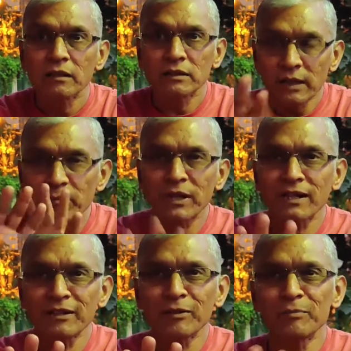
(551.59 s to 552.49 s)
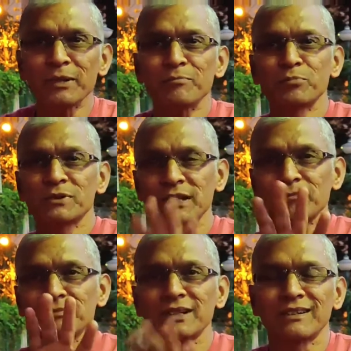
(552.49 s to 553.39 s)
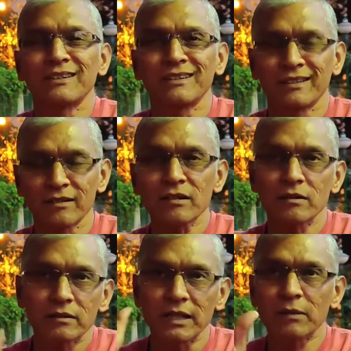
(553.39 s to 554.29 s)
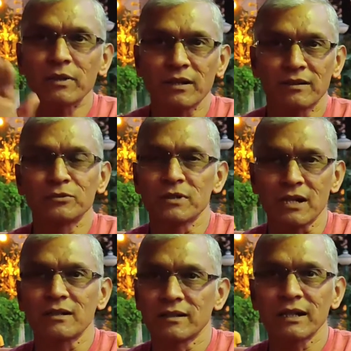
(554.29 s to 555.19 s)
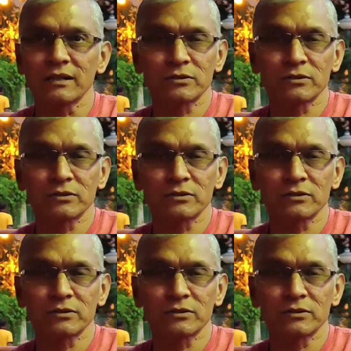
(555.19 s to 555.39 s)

So immediately will be put some label onto that, right?